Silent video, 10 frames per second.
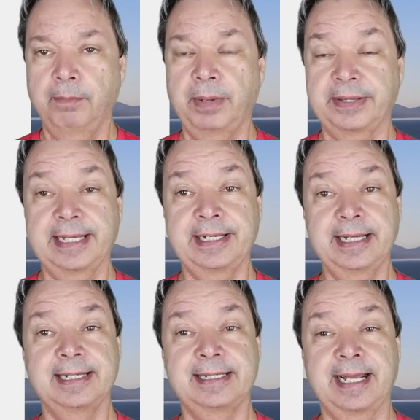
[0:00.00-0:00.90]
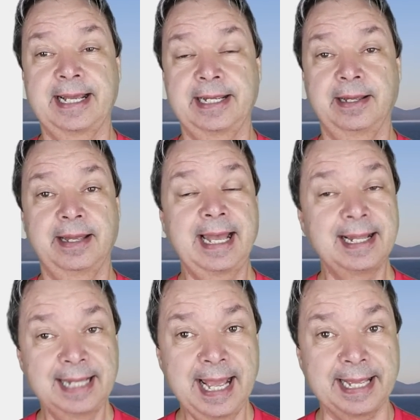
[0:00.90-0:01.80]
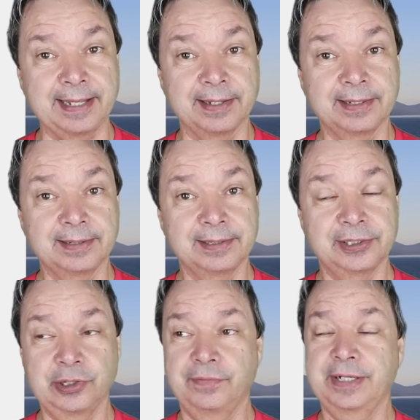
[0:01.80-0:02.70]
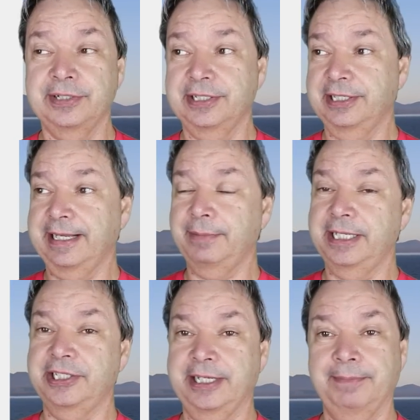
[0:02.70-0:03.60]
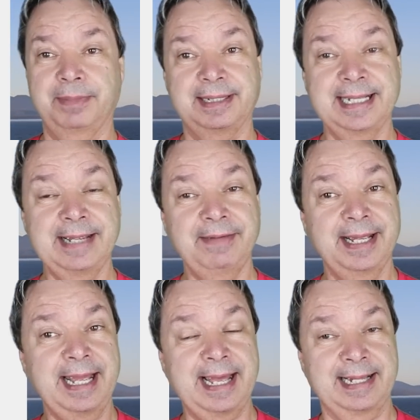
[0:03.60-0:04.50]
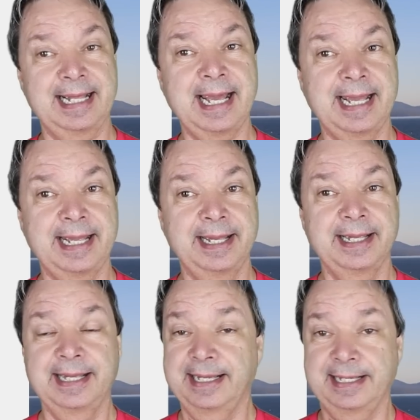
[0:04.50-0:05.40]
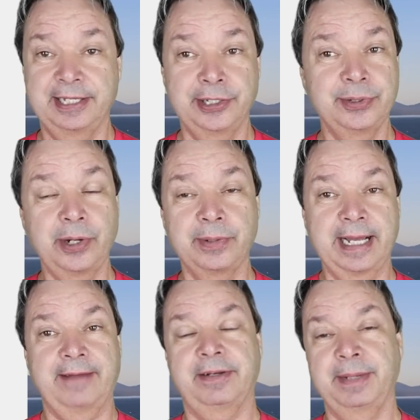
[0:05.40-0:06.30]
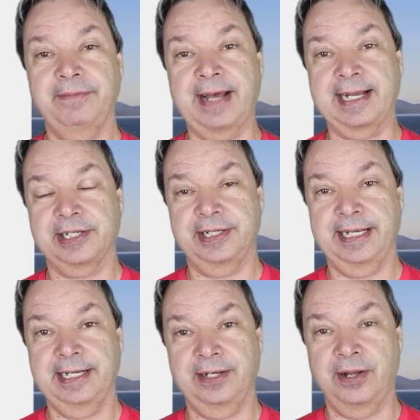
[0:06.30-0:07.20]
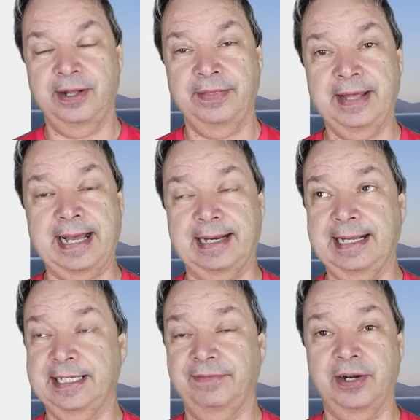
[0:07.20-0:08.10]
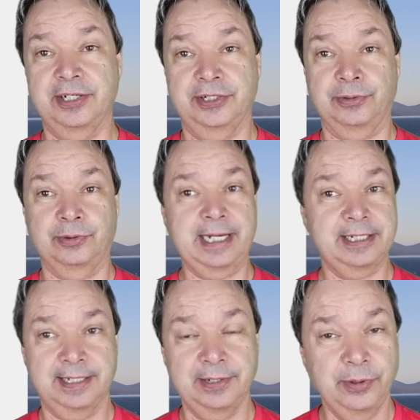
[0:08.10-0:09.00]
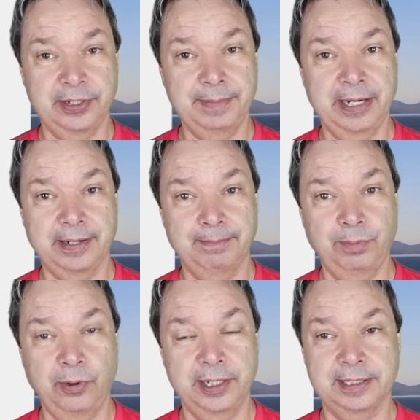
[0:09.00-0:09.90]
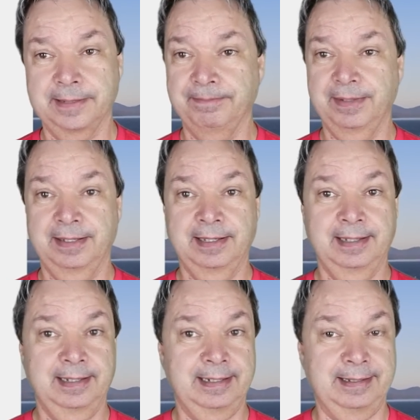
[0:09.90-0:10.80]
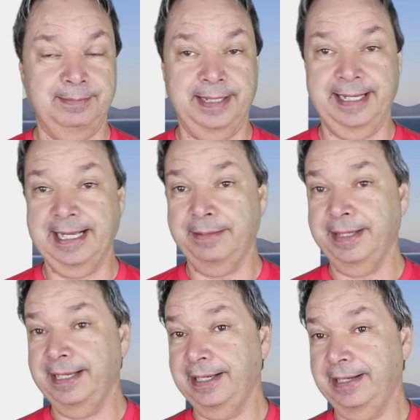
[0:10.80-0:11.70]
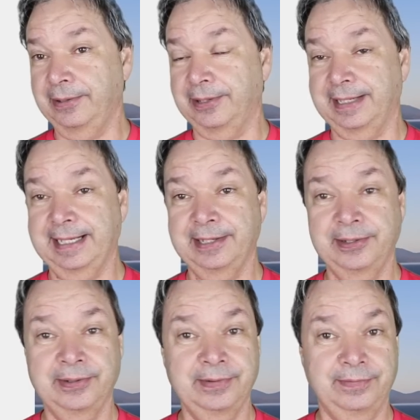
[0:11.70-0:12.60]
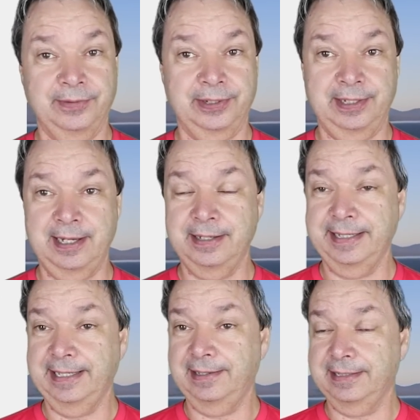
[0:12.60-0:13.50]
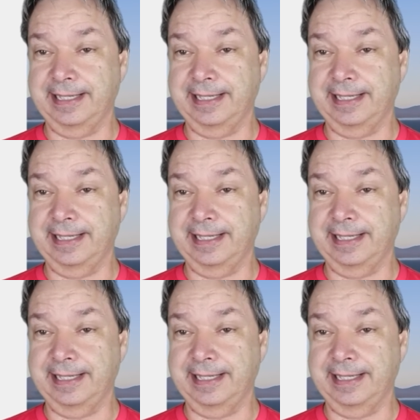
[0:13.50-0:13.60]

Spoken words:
But they did say LA. So if there's a celebrity ship leaving LA, you don't have to be vaccinated on that. As far as the rest of the North American ports, Miami, Orlando, Fort Lauderdale,